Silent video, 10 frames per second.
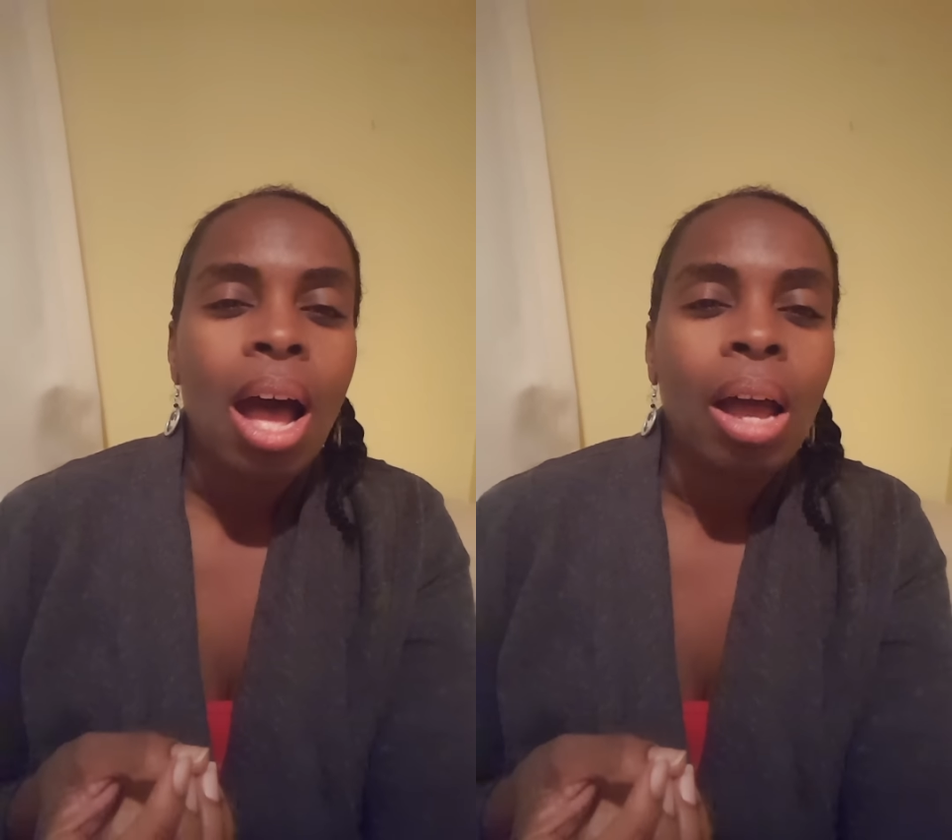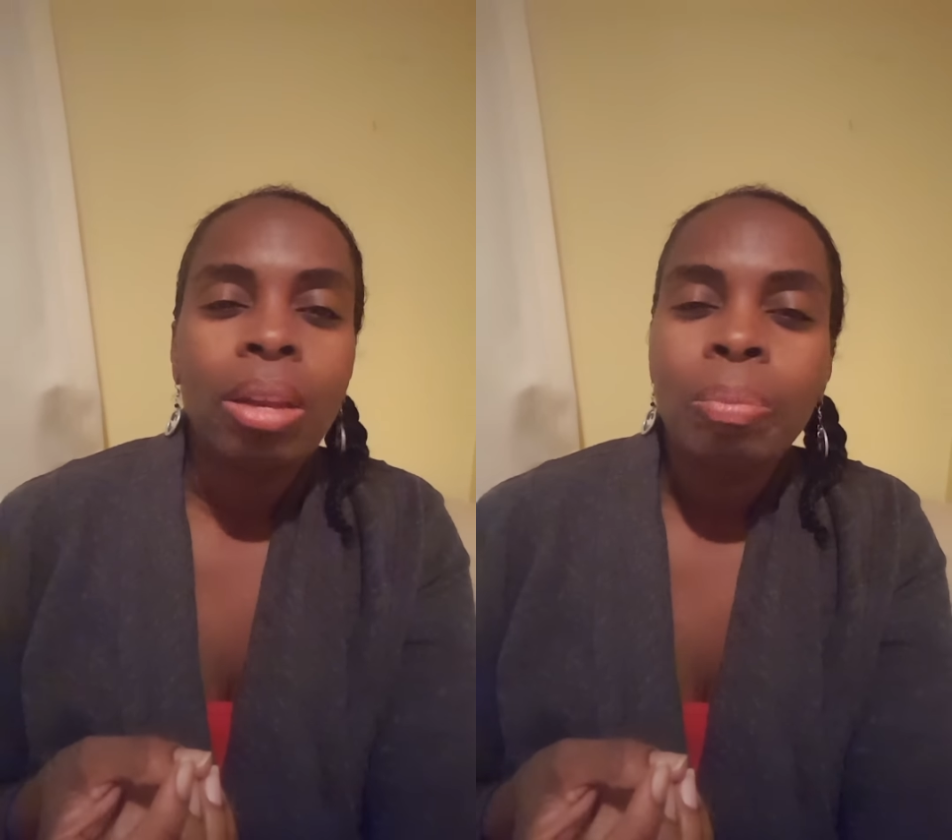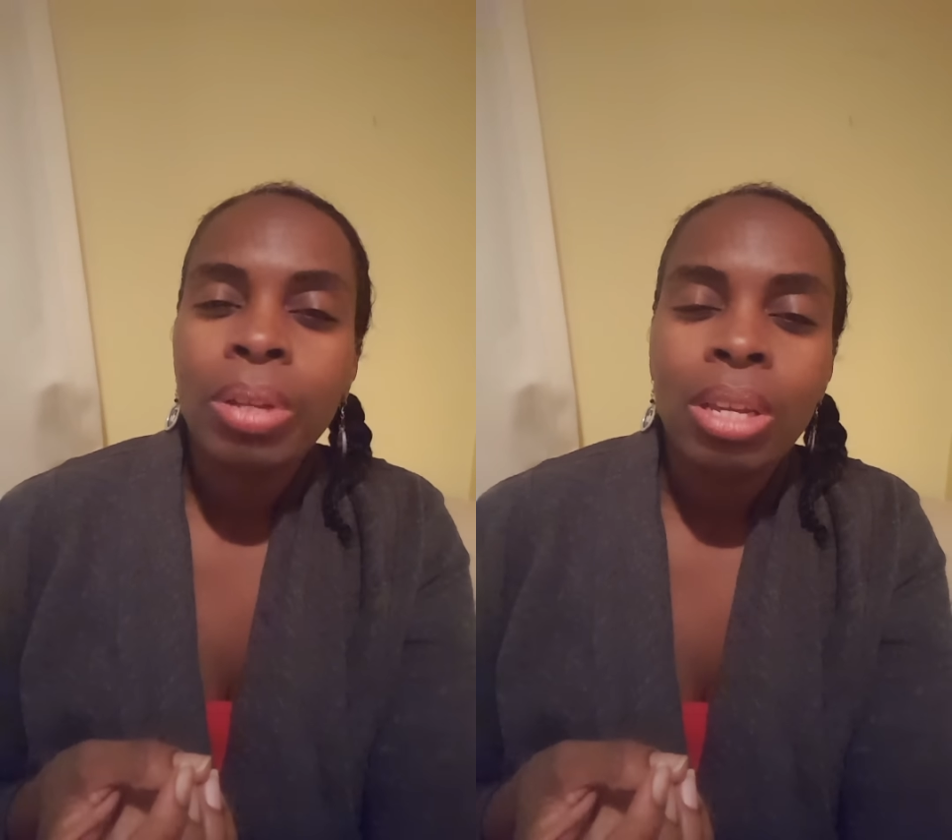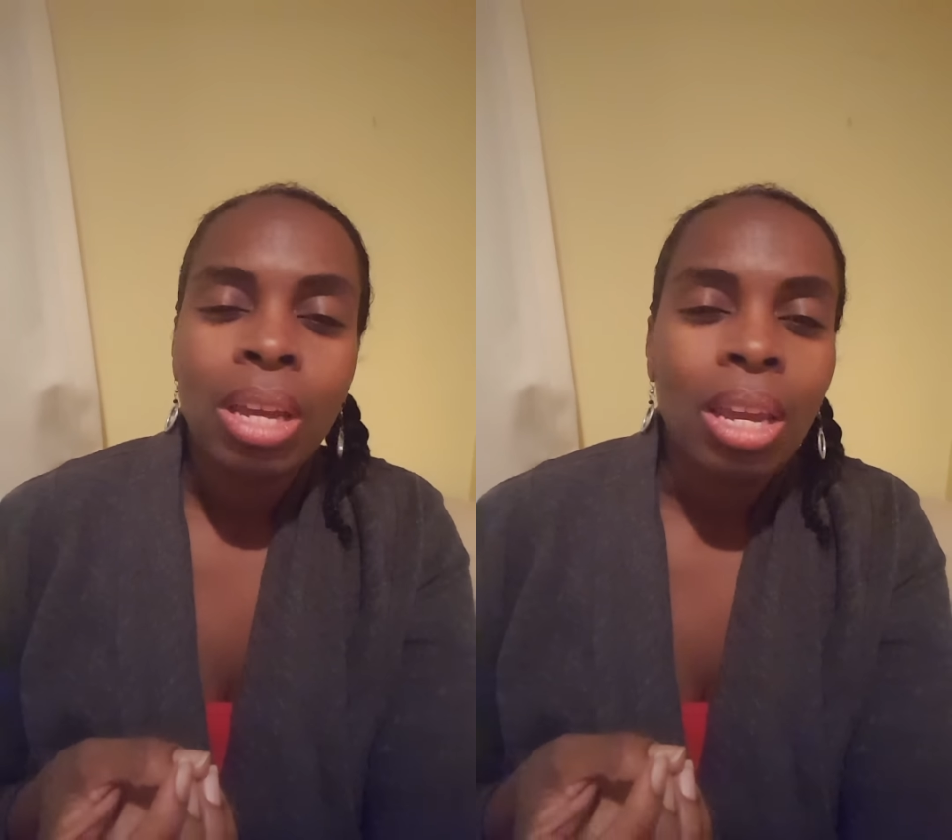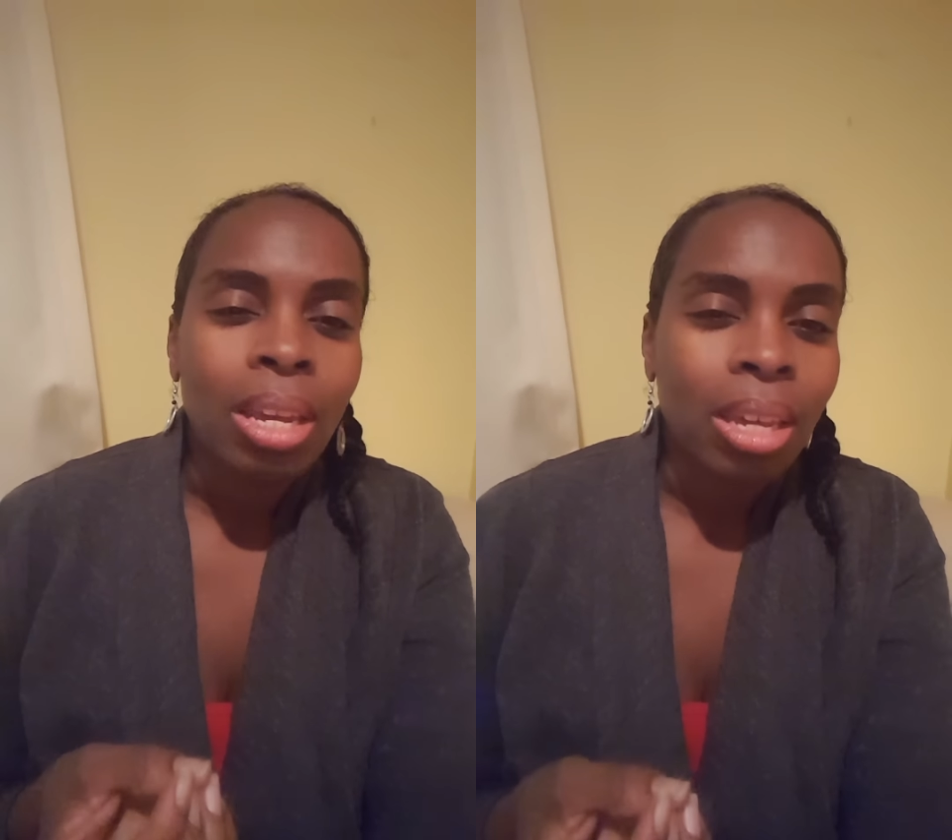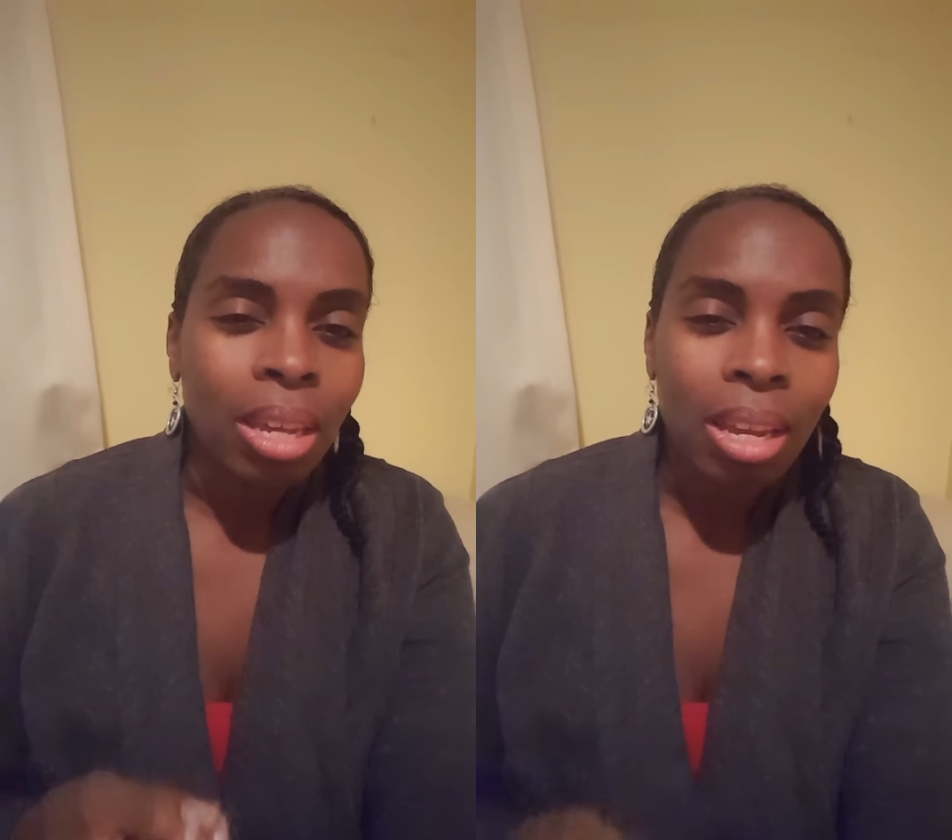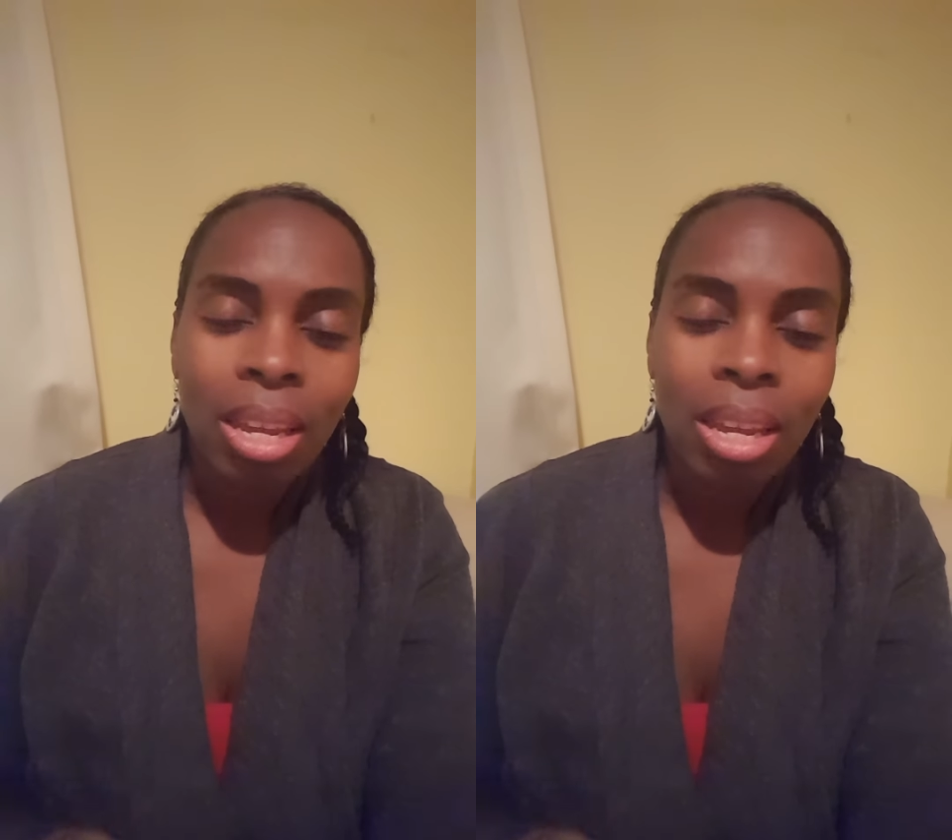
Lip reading: I'd be aching,